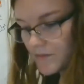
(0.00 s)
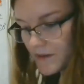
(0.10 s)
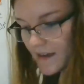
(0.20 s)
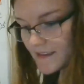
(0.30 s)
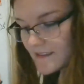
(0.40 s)

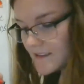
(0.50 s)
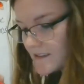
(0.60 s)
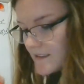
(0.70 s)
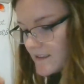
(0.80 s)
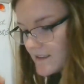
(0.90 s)

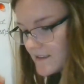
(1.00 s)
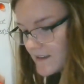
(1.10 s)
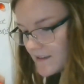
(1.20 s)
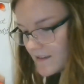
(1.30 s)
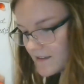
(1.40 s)
plus,
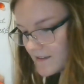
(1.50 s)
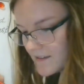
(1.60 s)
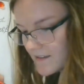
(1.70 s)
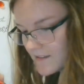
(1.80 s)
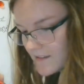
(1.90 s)

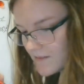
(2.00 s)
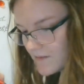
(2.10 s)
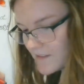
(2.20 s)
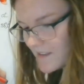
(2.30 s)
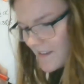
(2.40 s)

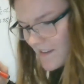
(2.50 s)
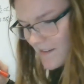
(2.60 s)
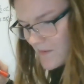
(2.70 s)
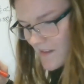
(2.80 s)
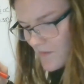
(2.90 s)
oh, is that
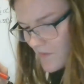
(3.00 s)
the same